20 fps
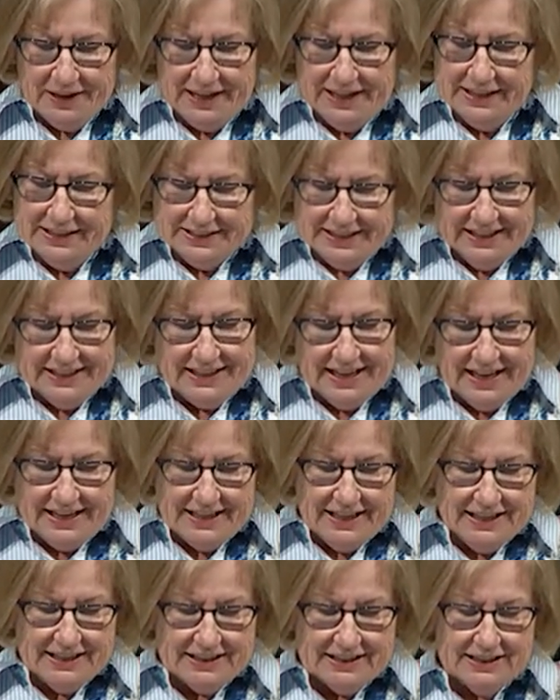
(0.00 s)
He did get
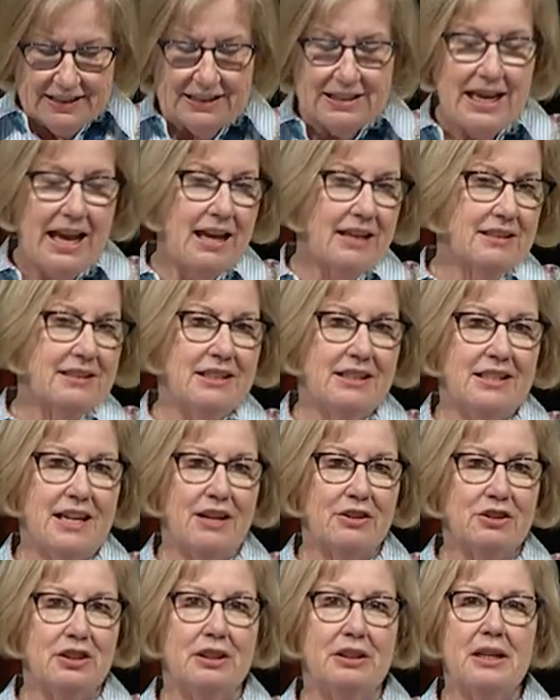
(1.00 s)
his tax
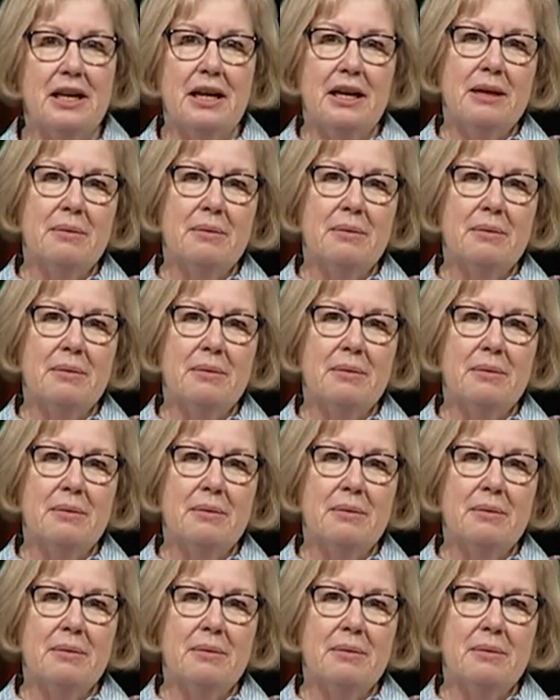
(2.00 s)
deduction,